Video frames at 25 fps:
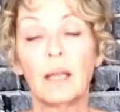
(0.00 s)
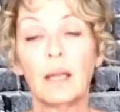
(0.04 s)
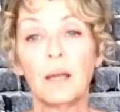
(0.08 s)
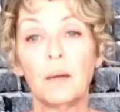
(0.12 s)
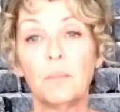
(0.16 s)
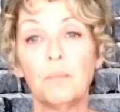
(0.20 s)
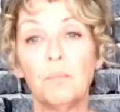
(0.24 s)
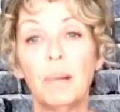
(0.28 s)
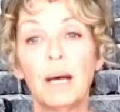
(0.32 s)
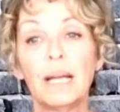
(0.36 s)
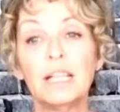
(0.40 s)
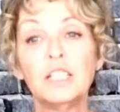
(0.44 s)

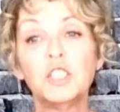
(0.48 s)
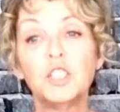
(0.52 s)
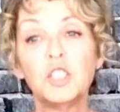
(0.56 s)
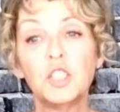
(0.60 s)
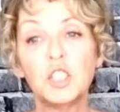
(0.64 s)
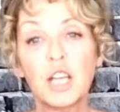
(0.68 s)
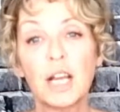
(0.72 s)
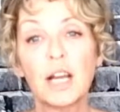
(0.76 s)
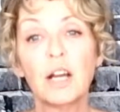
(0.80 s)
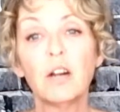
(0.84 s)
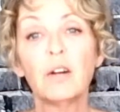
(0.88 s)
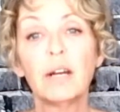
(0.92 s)
by
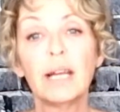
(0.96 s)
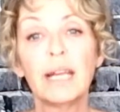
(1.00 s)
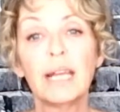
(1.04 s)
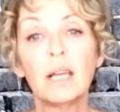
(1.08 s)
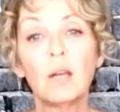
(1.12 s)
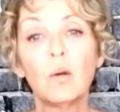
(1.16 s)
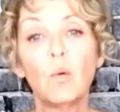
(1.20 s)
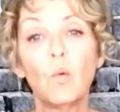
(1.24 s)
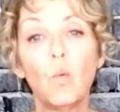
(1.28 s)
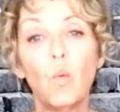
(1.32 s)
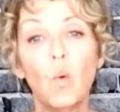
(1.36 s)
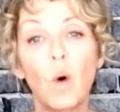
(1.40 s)

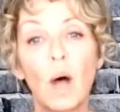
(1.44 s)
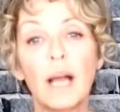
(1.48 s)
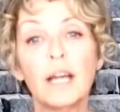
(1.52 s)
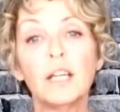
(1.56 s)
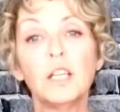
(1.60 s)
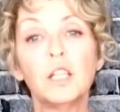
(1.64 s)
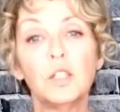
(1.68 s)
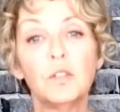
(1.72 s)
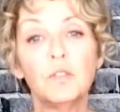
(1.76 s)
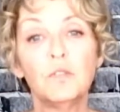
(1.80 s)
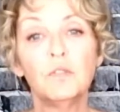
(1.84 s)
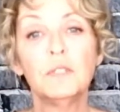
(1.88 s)
sharing what
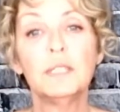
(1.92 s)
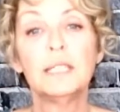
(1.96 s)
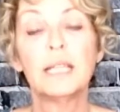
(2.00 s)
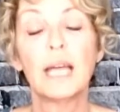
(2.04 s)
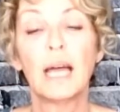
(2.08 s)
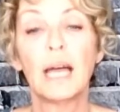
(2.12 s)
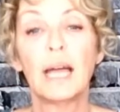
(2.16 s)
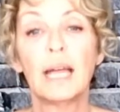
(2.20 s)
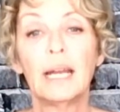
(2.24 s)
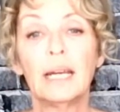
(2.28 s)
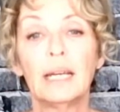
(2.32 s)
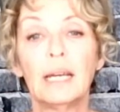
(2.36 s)
you've
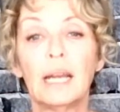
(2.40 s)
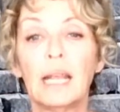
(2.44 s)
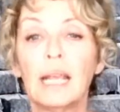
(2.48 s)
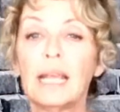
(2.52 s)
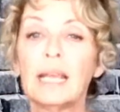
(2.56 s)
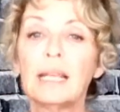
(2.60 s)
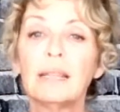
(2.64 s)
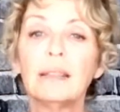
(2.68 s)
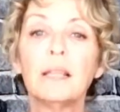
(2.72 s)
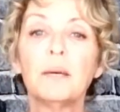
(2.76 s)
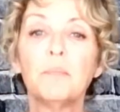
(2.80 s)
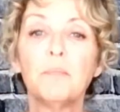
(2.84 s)
done
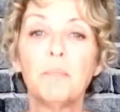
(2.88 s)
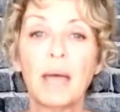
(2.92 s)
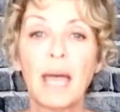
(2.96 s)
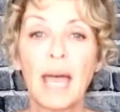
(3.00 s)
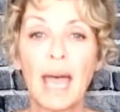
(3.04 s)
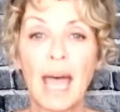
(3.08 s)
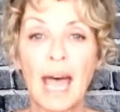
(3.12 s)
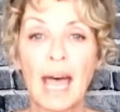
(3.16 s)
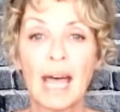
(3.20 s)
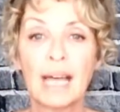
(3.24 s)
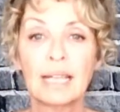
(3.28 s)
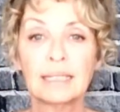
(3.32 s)
in the
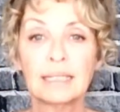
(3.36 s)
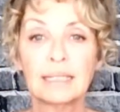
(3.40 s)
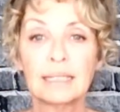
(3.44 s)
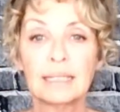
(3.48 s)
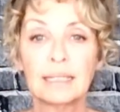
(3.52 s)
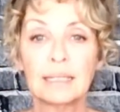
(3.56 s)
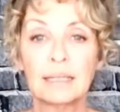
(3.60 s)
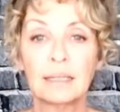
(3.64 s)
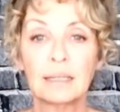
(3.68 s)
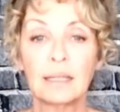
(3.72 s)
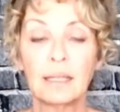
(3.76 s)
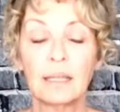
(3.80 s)

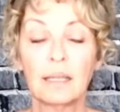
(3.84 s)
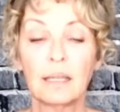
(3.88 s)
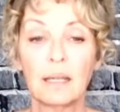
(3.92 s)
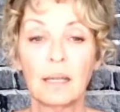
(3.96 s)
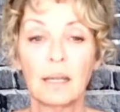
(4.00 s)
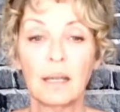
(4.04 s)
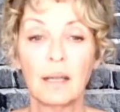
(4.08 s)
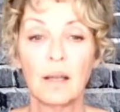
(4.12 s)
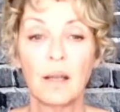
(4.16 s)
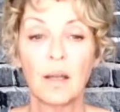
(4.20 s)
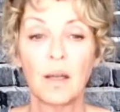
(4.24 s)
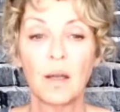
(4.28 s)
past,
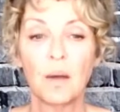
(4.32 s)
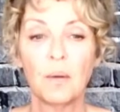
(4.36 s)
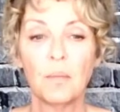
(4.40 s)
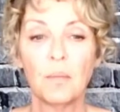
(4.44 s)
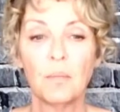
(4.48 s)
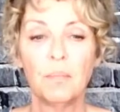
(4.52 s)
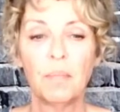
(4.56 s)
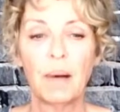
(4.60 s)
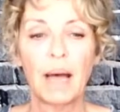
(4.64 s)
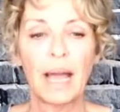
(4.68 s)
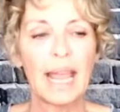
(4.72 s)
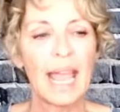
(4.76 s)

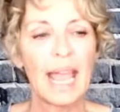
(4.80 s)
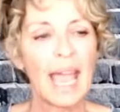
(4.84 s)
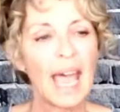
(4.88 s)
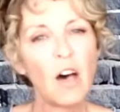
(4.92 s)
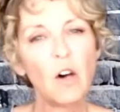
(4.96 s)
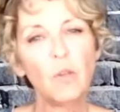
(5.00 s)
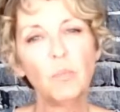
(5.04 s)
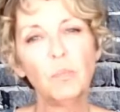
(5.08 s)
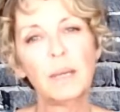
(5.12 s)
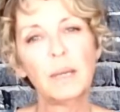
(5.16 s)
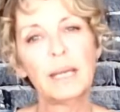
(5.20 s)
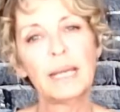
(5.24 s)
by
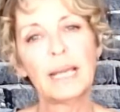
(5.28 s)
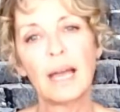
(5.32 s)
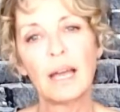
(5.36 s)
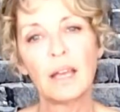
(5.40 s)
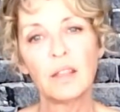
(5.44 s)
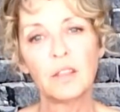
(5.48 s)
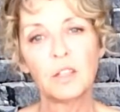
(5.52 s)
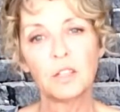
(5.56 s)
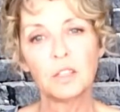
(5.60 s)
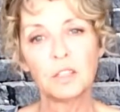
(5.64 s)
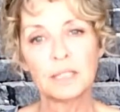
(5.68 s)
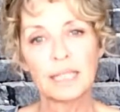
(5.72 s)
helping
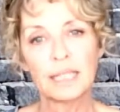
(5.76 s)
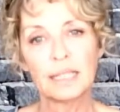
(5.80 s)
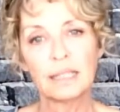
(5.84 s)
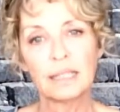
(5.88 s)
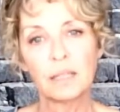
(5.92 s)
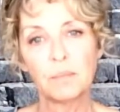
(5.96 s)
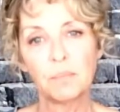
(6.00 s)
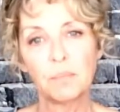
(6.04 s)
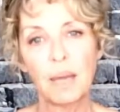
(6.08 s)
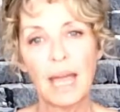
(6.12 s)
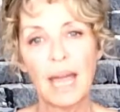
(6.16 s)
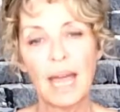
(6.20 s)
others in the
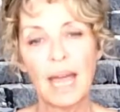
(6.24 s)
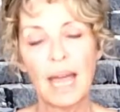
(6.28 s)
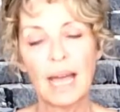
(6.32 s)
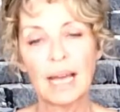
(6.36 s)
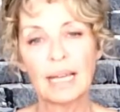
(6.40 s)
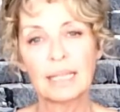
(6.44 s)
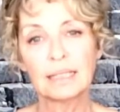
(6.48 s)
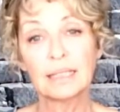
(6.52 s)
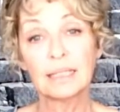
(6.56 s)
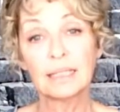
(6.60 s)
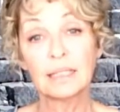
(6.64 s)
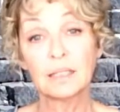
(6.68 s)

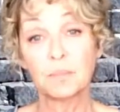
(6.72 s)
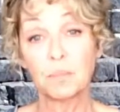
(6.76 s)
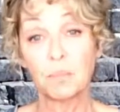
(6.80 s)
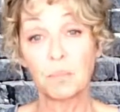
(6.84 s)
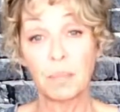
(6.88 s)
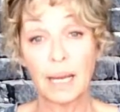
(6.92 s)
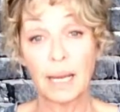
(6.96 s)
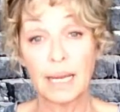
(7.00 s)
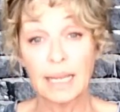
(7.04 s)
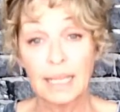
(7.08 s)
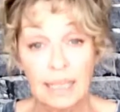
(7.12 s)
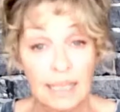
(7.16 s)
past,
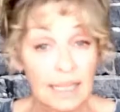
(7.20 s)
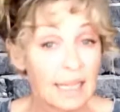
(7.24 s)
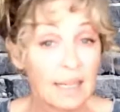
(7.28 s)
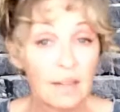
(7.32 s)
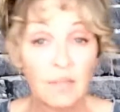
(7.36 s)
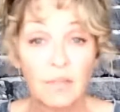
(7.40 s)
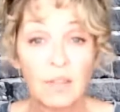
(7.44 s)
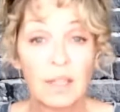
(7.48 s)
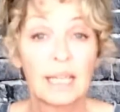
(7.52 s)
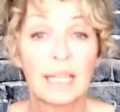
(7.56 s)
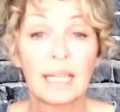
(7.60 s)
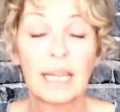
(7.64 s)
by
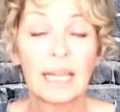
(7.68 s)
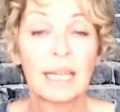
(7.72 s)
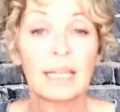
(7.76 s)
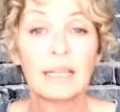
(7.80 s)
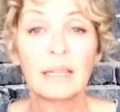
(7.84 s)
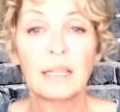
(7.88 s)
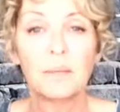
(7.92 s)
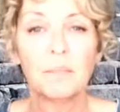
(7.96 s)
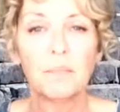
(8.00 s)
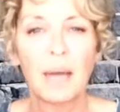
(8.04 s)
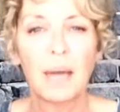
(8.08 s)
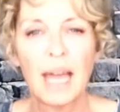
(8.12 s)
giving in
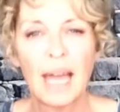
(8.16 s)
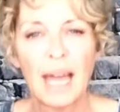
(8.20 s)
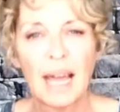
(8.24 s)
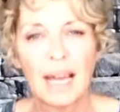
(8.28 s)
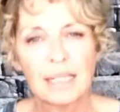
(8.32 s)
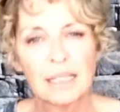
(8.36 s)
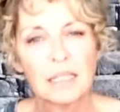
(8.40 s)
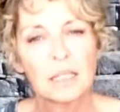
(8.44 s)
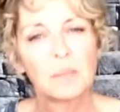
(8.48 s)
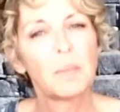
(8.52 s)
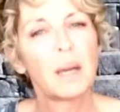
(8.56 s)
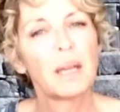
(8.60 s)
the
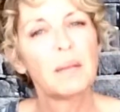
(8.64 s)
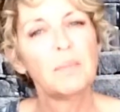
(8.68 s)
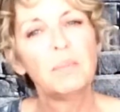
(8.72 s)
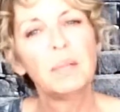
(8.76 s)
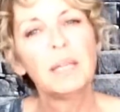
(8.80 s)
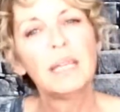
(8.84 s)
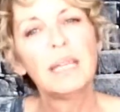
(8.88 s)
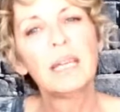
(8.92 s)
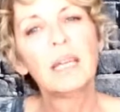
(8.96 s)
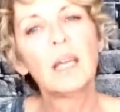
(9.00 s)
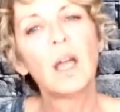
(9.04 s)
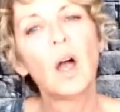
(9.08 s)
past, by
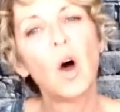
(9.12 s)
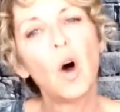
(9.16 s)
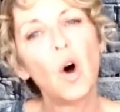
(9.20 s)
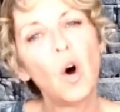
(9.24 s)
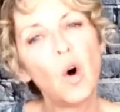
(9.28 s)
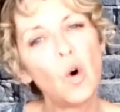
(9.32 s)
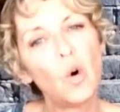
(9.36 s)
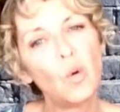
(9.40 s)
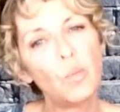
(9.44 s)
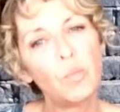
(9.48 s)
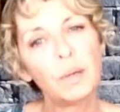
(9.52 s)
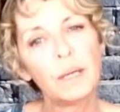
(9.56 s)
being
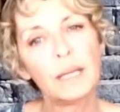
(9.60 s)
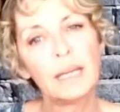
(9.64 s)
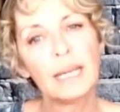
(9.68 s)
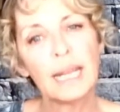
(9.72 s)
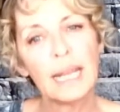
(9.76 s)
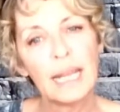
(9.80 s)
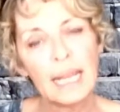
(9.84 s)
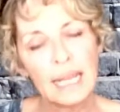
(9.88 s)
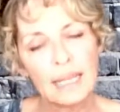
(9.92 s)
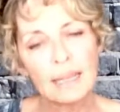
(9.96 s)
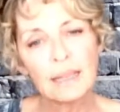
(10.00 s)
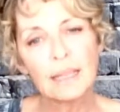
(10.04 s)
open
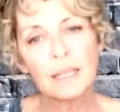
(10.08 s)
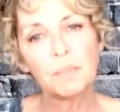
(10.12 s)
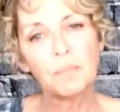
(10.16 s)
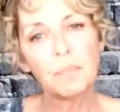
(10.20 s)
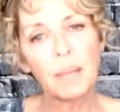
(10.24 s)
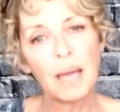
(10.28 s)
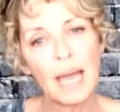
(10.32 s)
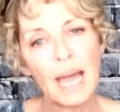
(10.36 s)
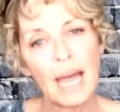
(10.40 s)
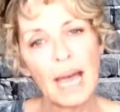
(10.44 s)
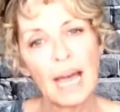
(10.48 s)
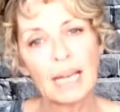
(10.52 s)
in the
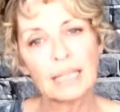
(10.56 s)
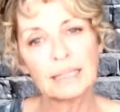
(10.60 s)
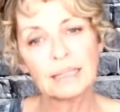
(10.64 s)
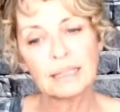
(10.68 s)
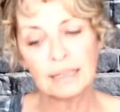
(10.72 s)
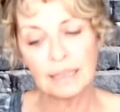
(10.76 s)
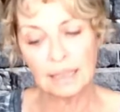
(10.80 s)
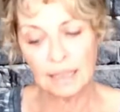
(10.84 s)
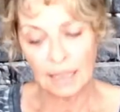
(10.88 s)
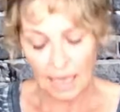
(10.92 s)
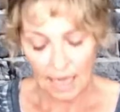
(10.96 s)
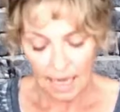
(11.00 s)
past,